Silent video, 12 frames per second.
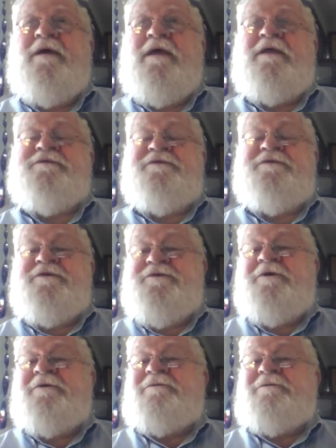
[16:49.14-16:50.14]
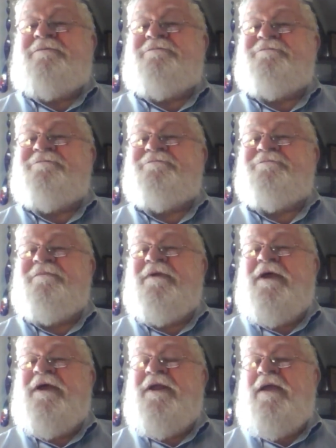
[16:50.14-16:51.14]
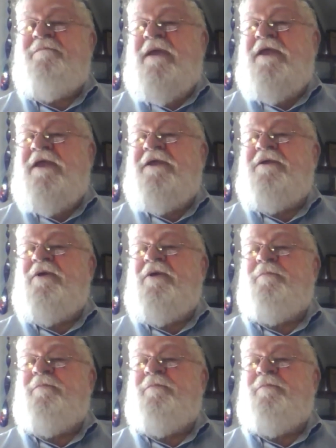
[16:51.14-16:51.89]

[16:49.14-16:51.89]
It's a dessert. And I made it